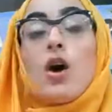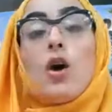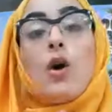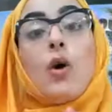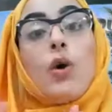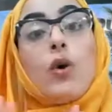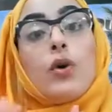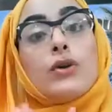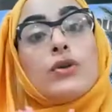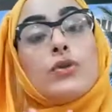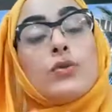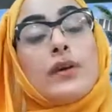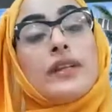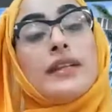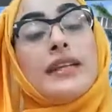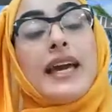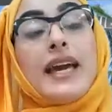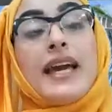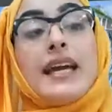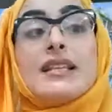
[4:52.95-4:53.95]
or
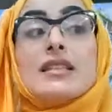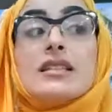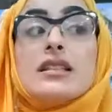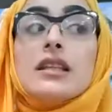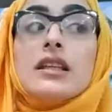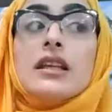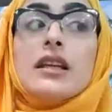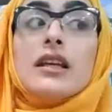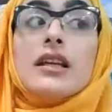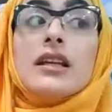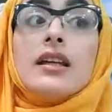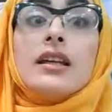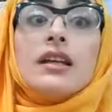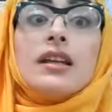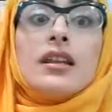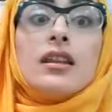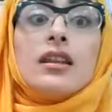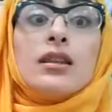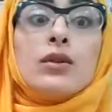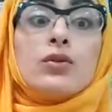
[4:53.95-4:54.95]
28
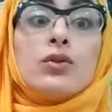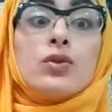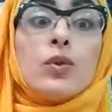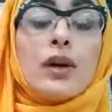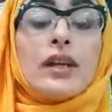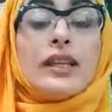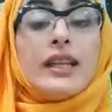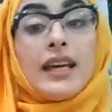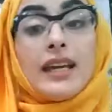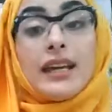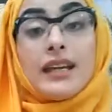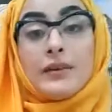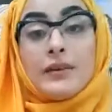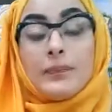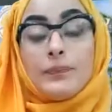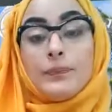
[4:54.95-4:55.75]
nearest to 20?